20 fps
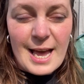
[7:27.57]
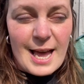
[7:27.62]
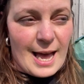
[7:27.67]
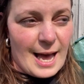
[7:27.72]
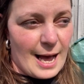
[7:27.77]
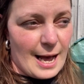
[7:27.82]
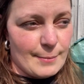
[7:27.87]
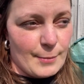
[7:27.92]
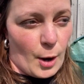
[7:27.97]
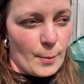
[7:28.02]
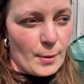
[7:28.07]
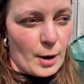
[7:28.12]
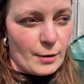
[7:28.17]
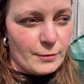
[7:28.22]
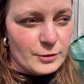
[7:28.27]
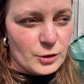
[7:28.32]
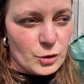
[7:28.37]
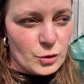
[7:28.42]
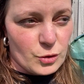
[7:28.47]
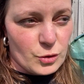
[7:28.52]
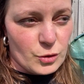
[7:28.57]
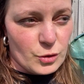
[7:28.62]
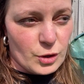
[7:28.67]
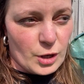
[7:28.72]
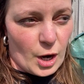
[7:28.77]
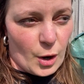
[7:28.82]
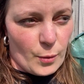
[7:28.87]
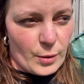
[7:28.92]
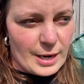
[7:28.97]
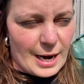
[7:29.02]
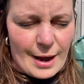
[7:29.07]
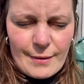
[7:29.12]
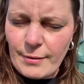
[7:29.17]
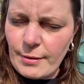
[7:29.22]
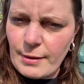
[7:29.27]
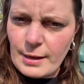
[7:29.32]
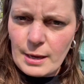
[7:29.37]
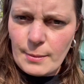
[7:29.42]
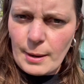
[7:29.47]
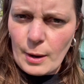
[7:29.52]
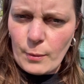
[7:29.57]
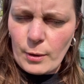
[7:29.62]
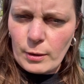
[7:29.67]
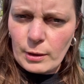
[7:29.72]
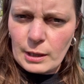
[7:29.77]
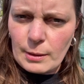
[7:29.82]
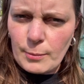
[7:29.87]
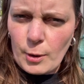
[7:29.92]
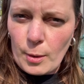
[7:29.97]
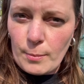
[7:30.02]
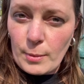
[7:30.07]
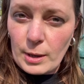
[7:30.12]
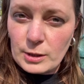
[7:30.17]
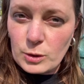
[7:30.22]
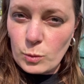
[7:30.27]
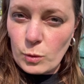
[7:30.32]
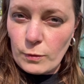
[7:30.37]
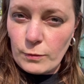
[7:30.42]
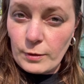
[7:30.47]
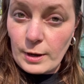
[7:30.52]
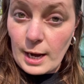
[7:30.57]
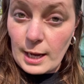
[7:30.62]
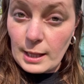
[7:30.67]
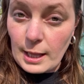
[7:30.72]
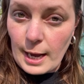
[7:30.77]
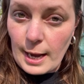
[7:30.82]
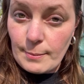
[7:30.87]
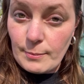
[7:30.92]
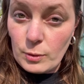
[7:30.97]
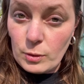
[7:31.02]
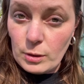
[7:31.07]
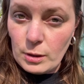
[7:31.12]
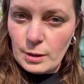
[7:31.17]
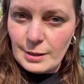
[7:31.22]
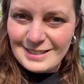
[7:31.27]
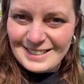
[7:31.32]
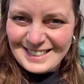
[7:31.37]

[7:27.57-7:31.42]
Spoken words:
I'm off to go and have a think about where I'm going to pop my dwarf gala apple.